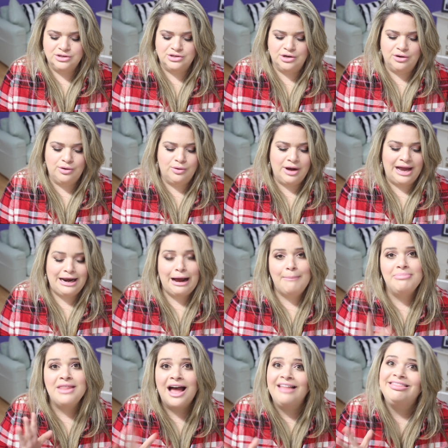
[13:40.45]
So, and
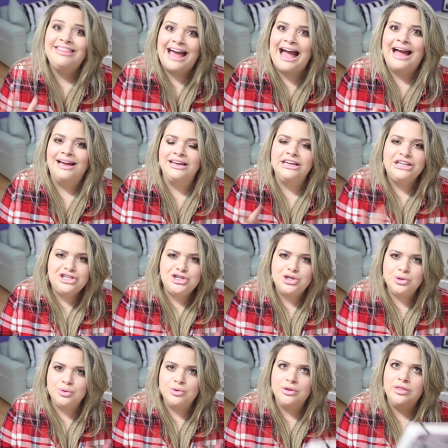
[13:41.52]
I'm not that
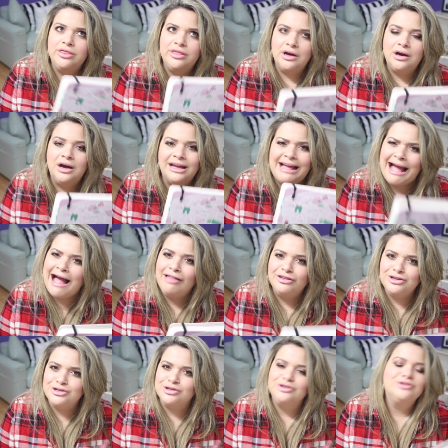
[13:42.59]
into the
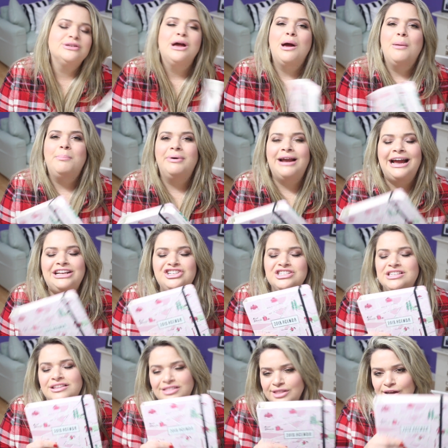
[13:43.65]
calendars, but I
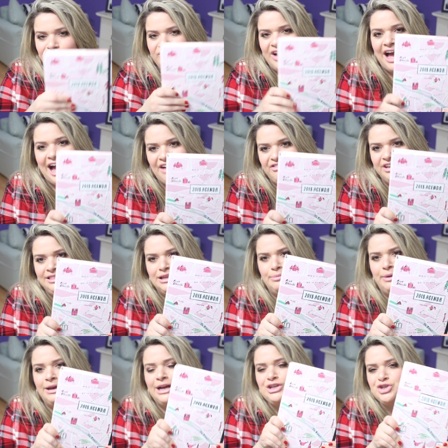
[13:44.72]
just love having
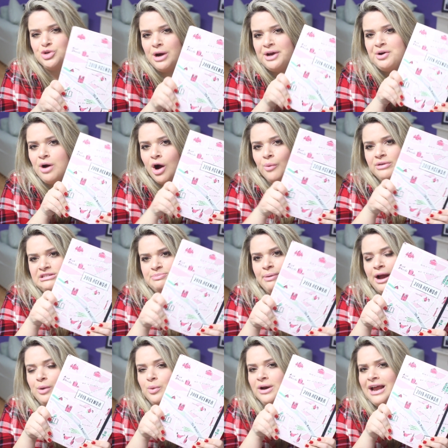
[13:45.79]
them and I try to always
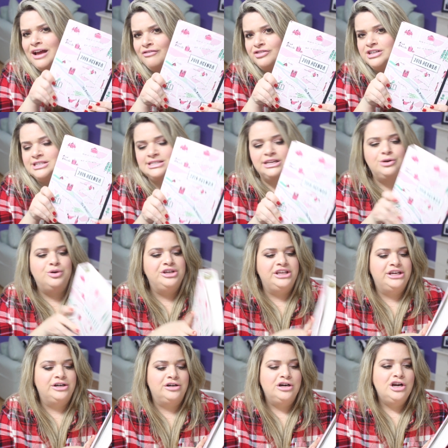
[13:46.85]
buy one every single
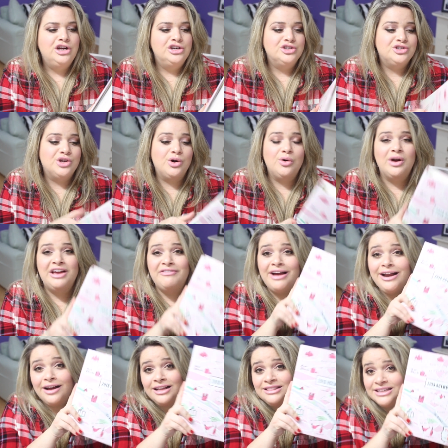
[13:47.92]
year. So if
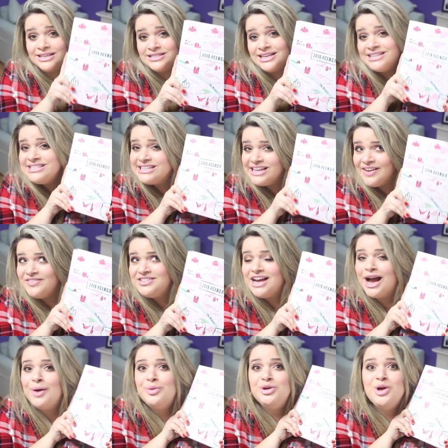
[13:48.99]
I got this as a gift,
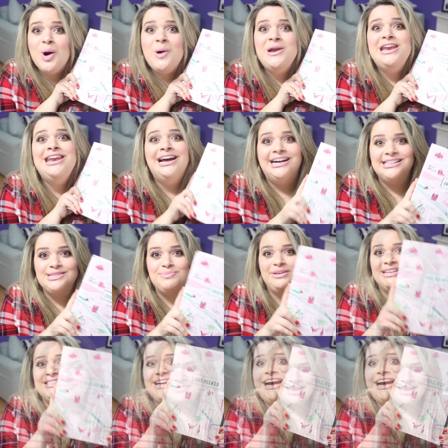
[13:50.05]
I would go nuts because